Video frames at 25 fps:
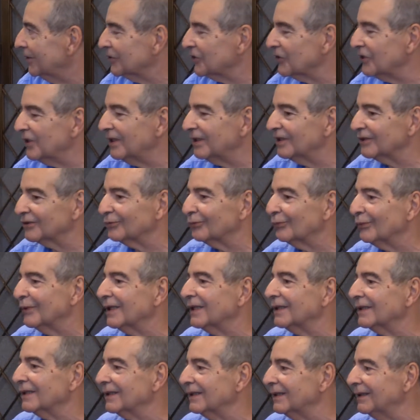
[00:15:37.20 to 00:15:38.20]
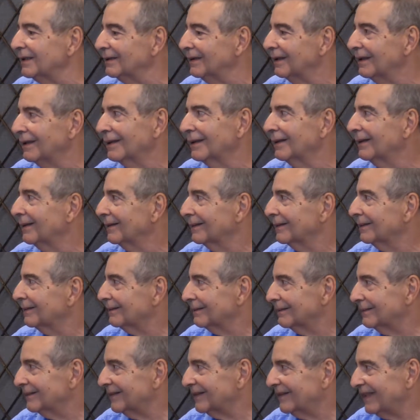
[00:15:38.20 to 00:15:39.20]
She is really
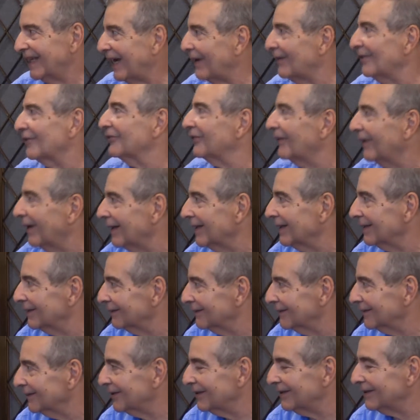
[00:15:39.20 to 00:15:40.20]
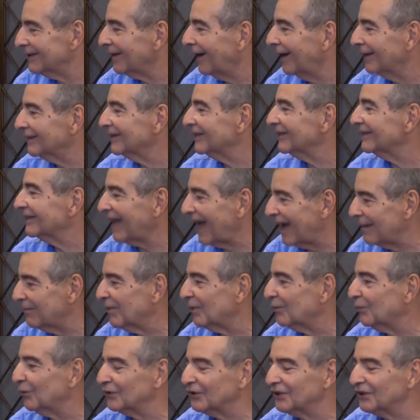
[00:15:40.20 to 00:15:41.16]
terrifying. She's unstoppable.